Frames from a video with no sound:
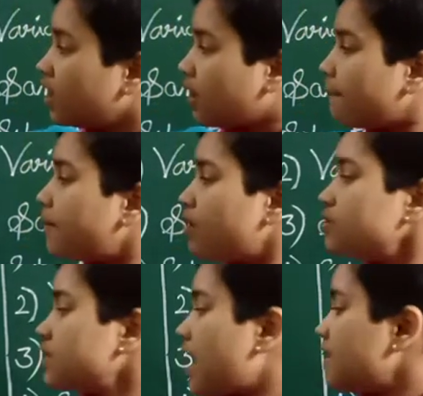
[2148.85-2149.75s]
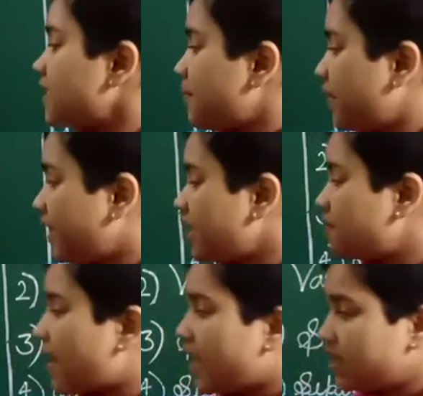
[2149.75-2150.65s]
Compounds are
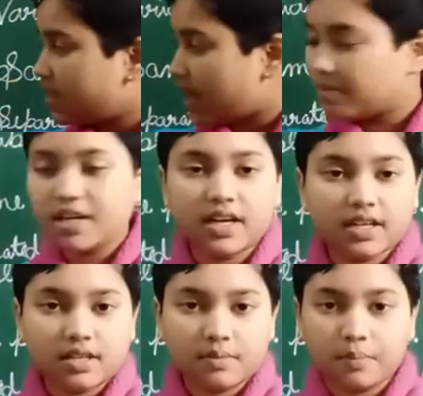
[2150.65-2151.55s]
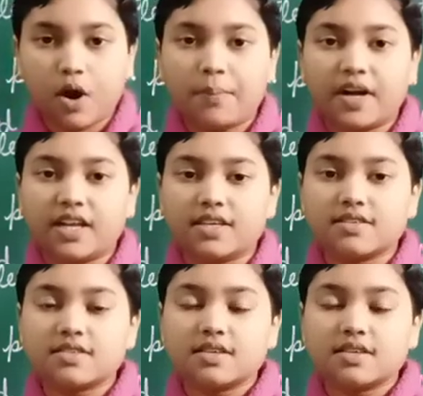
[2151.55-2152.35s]
separated by chemical properties.